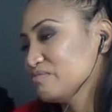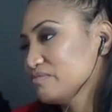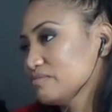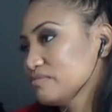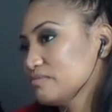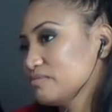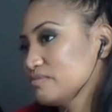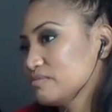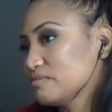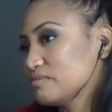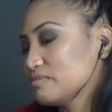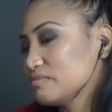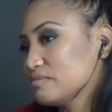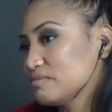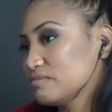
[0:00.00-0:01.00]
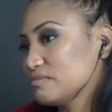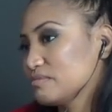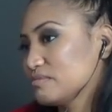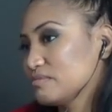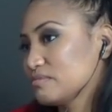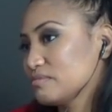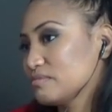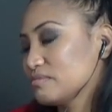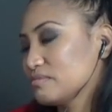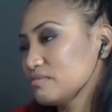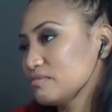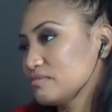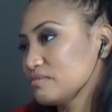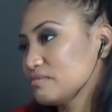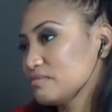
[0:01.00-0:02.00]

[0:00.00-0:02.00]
The person shown says nothing.